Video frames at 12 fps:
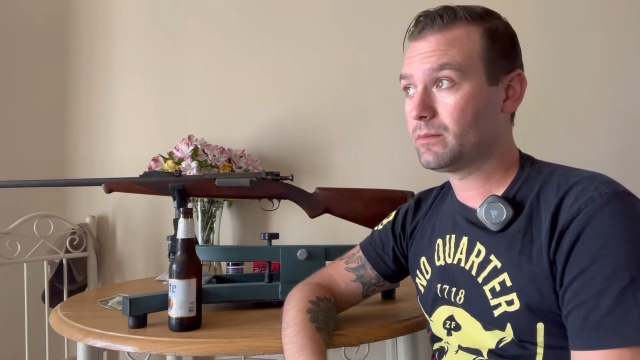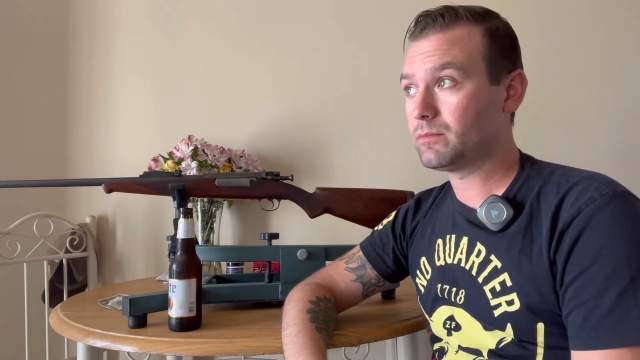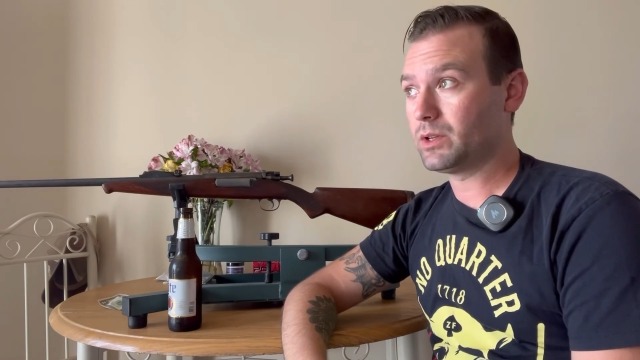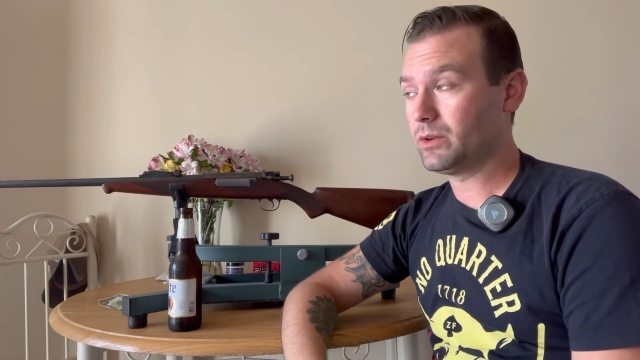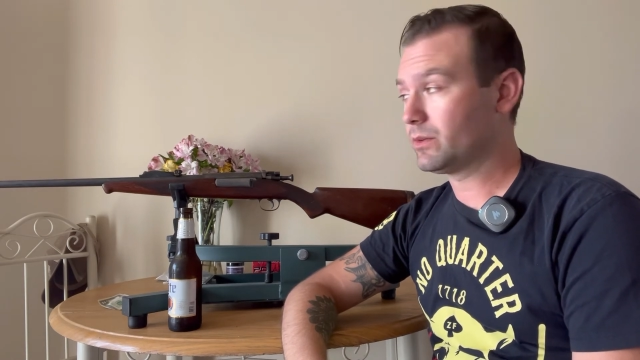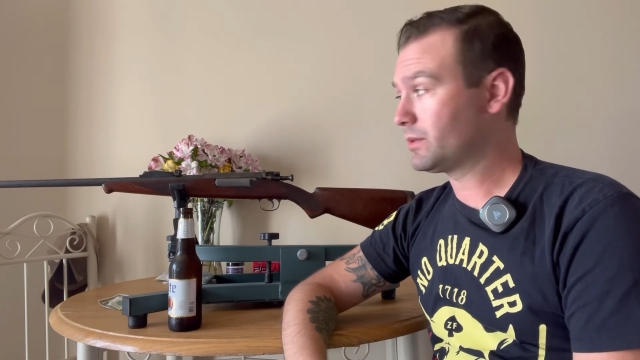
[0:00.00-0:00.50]

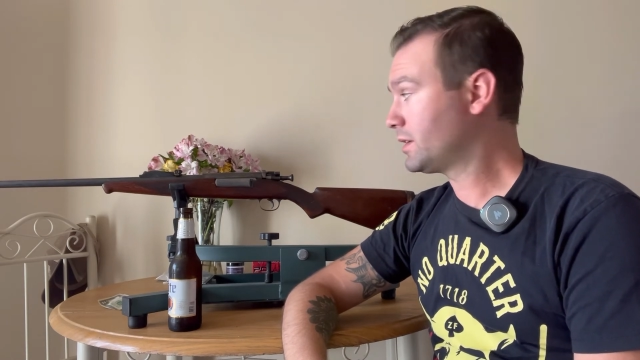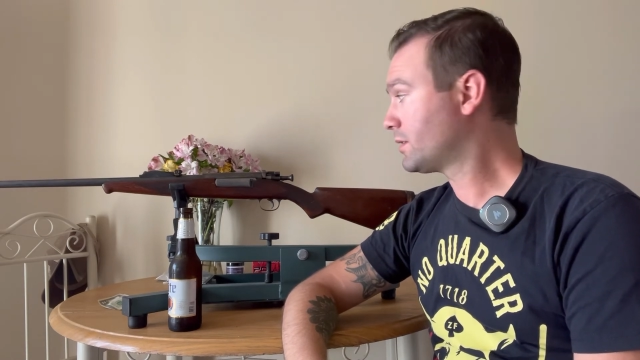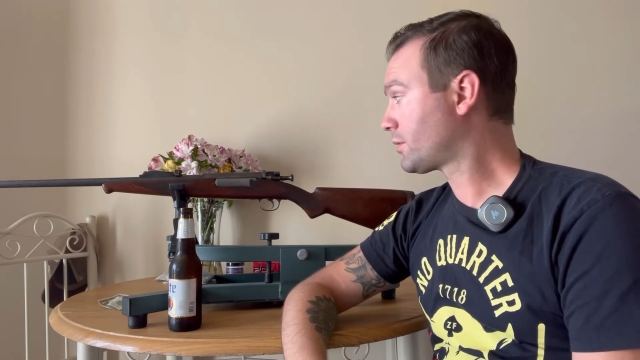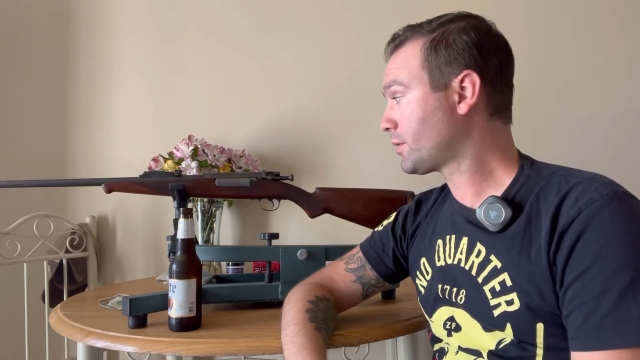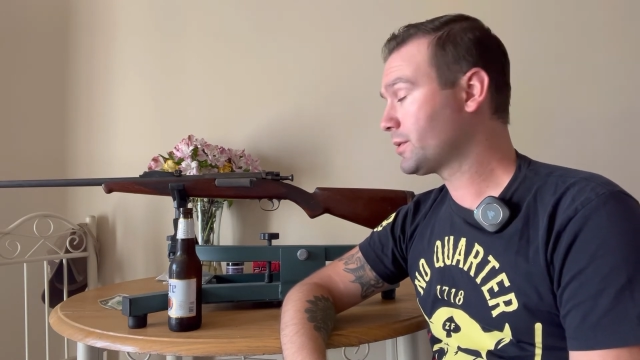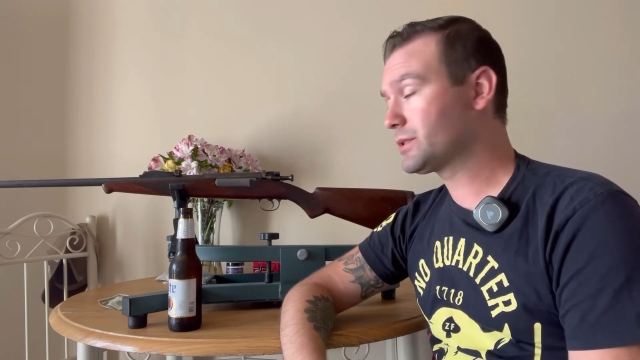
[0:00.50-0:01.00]
you don't need to
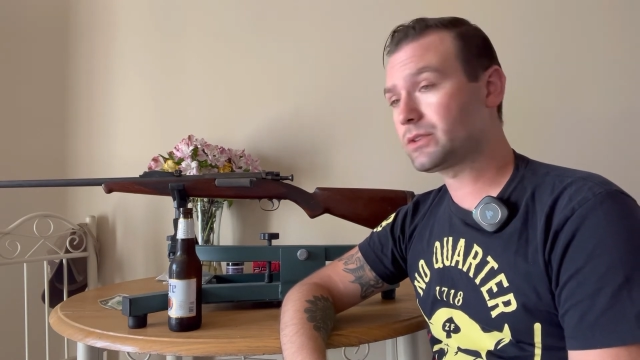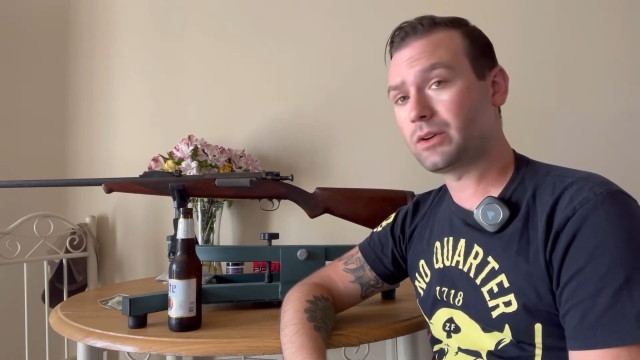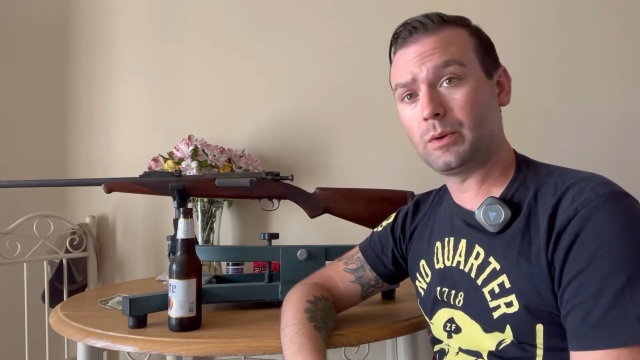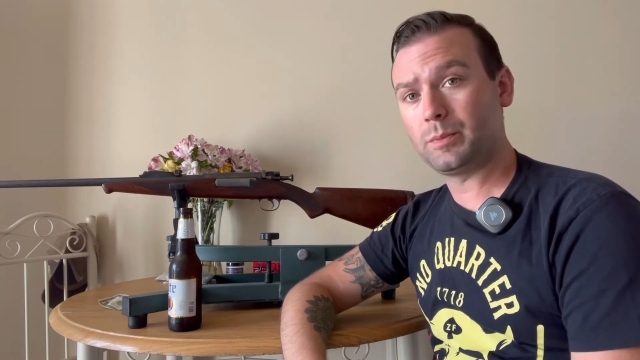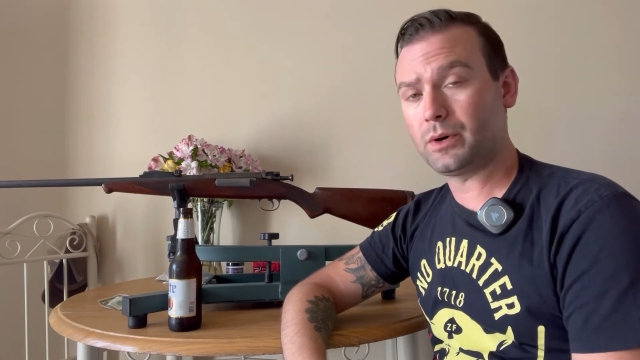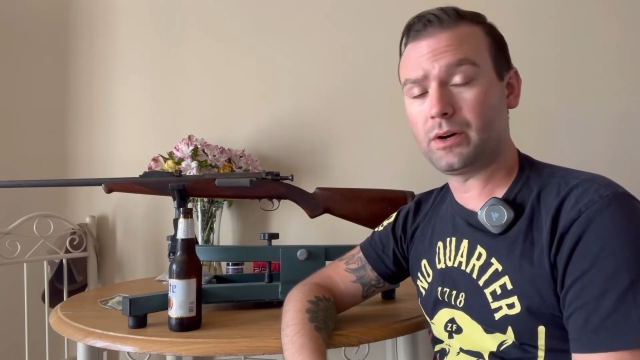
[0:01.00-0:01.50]
throw a
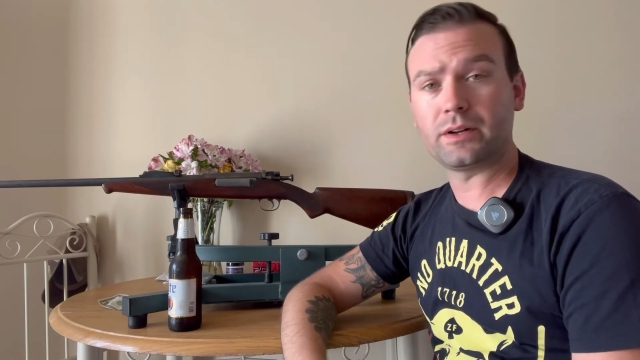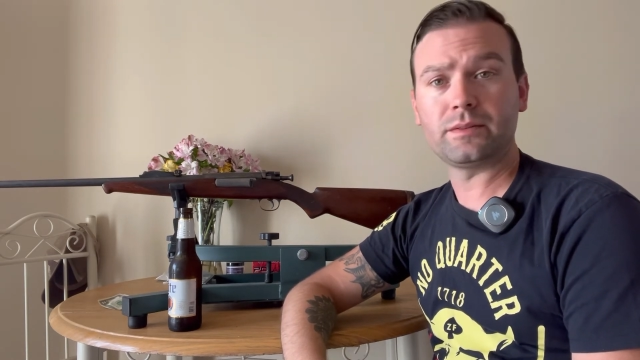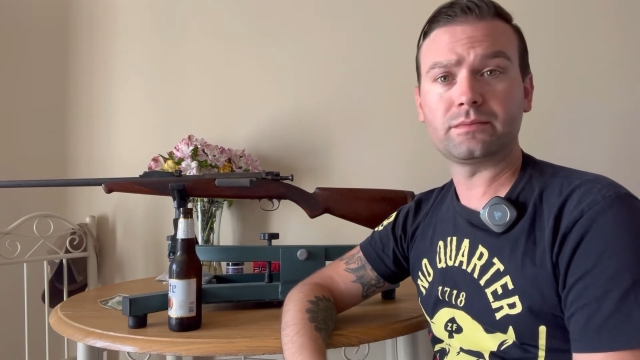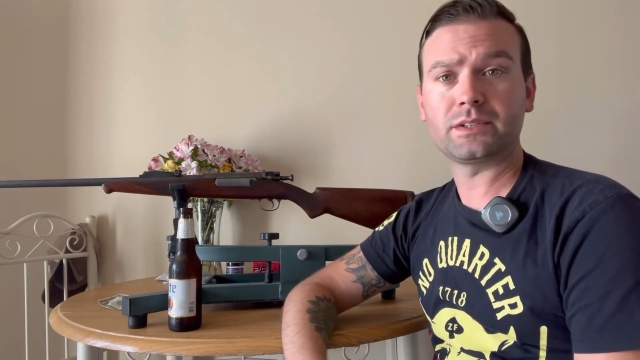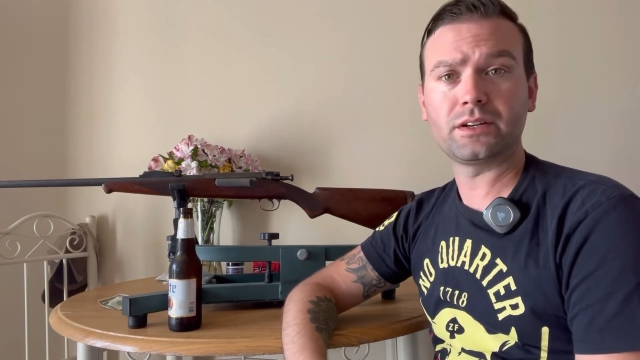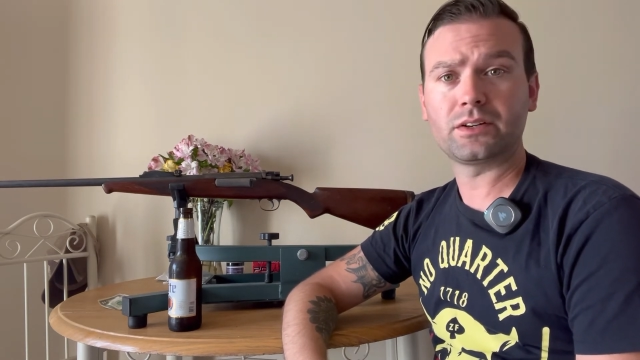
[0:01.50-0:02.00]
scope on it.
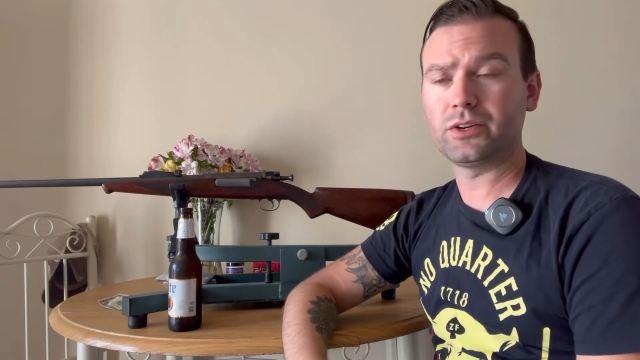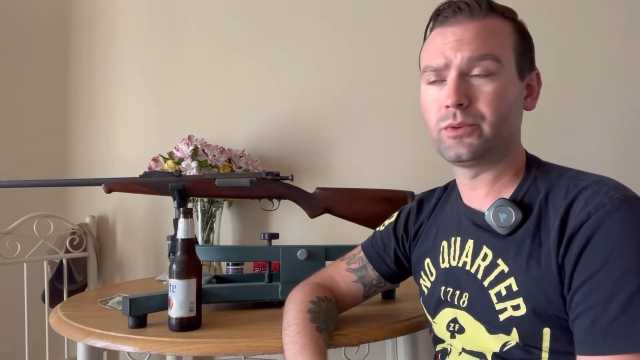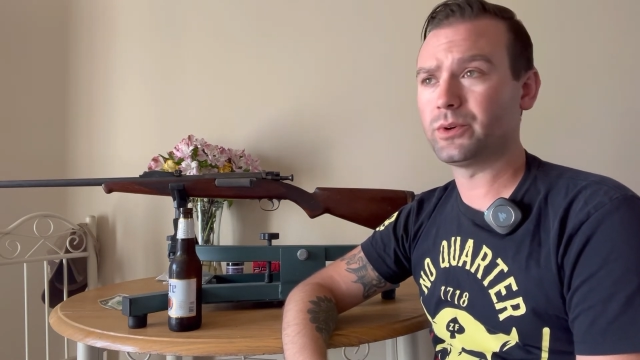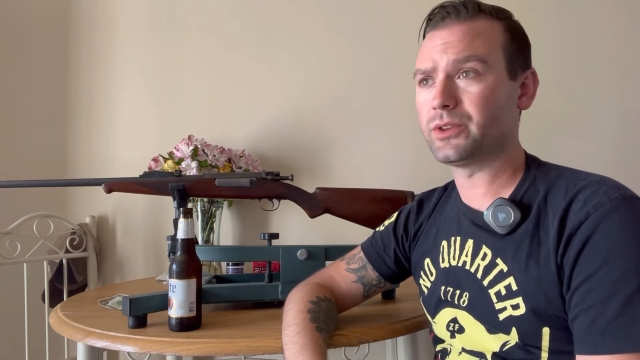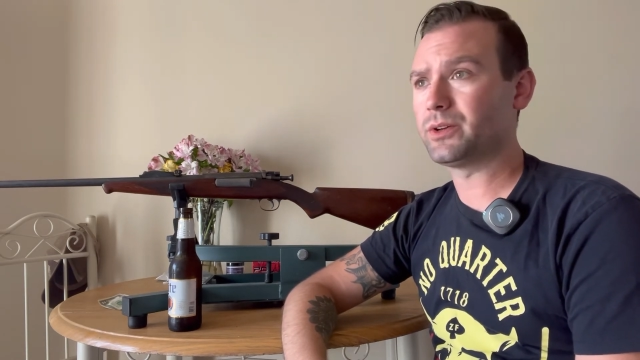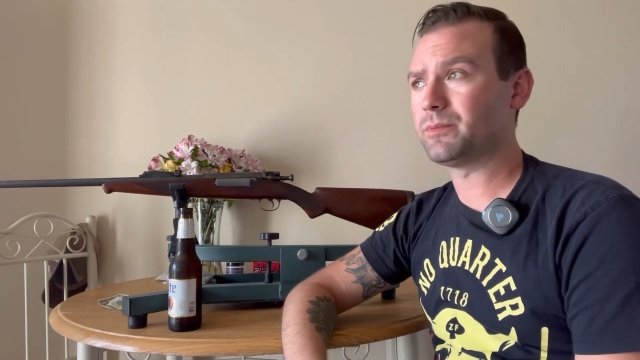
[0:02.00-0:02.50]
Get good
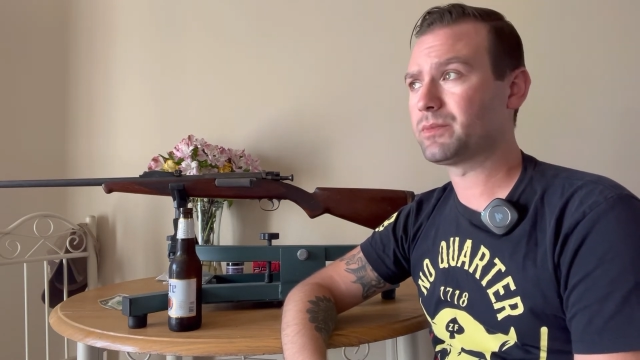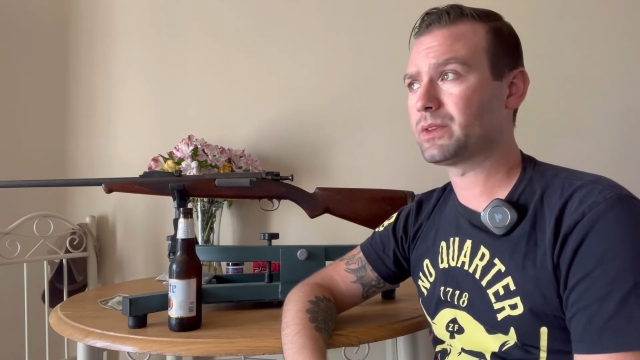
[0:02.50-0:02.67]
with it.